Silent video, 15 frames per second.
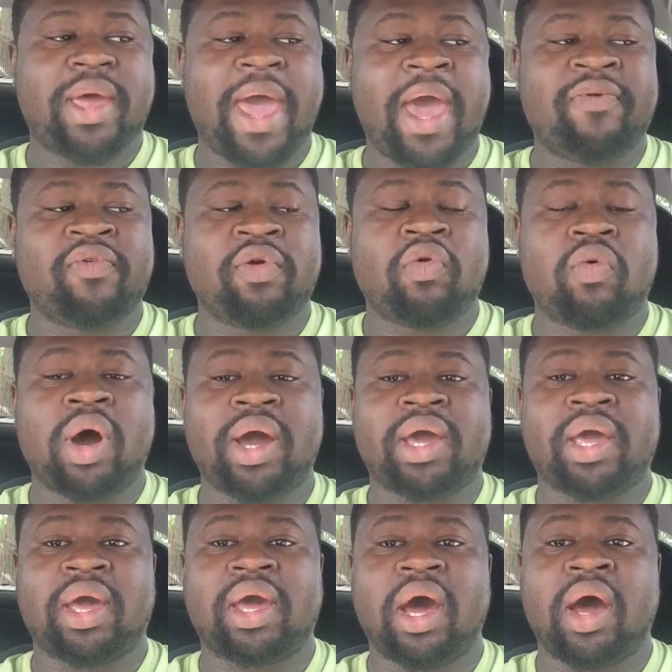everyone
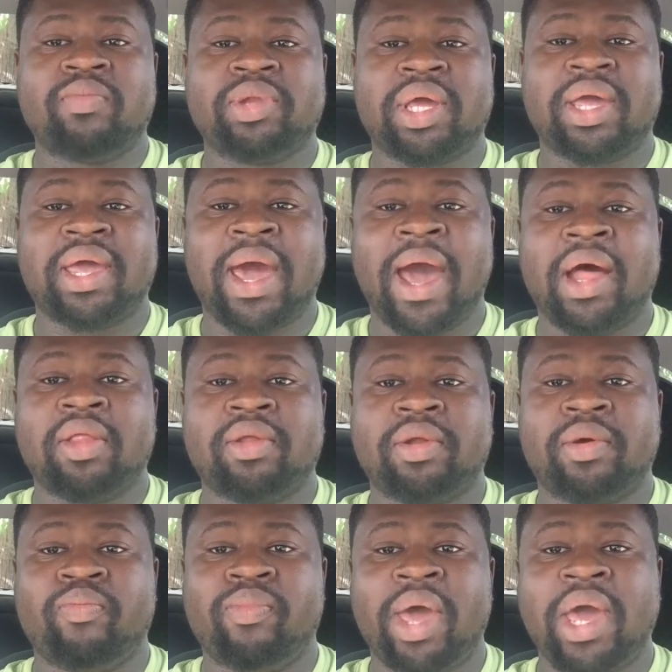can come together
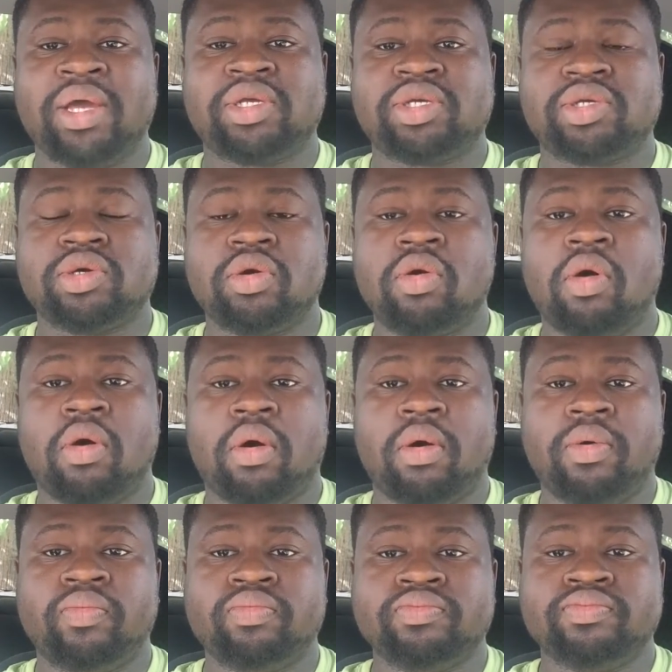to make
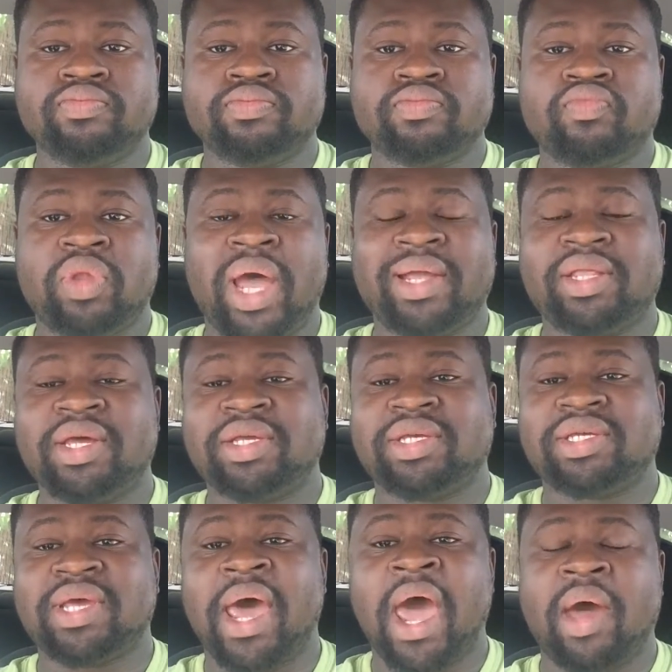sure that this
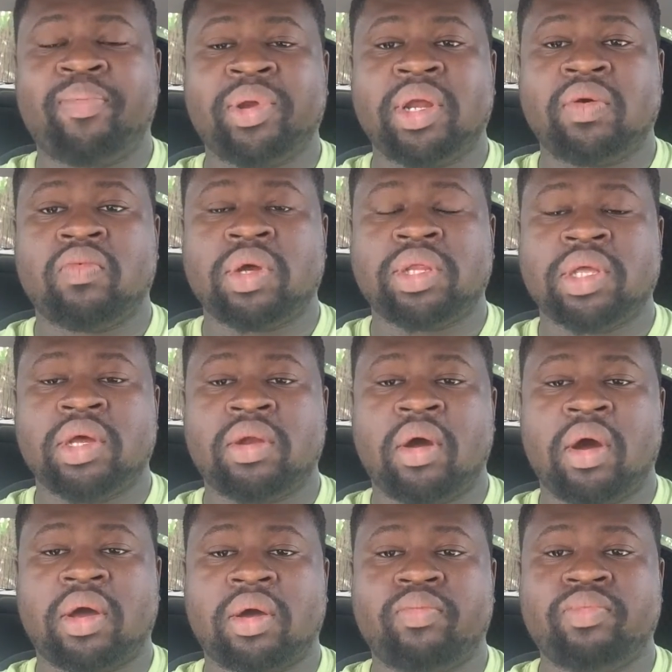is happening within
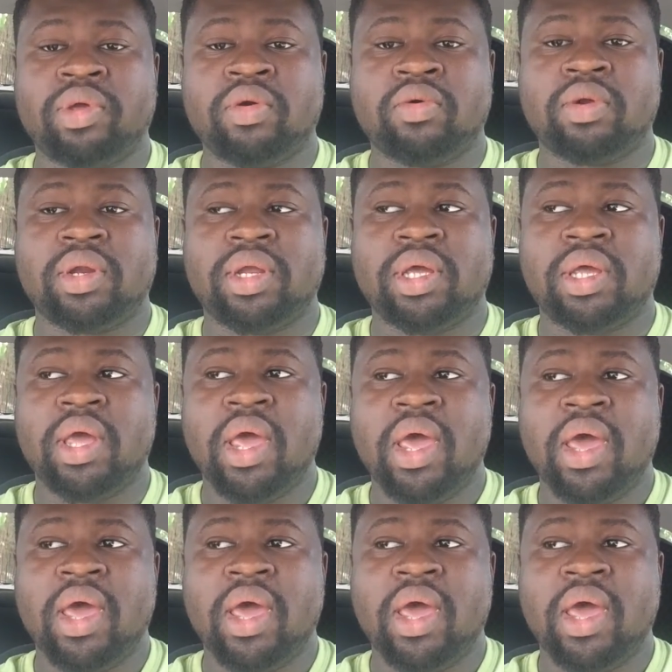our community